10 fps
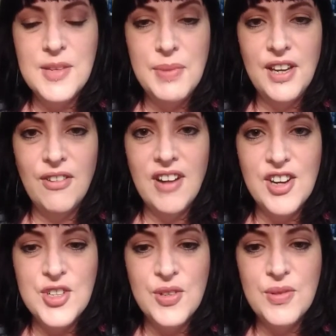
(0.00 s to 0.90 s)
being
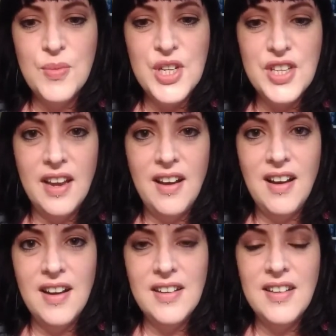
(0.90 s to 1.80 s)
irrational, which they
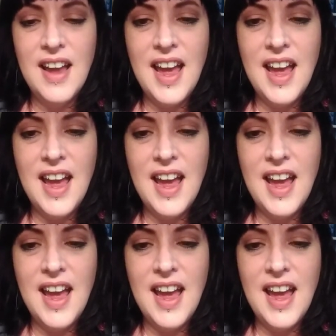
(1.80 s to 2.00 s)
are,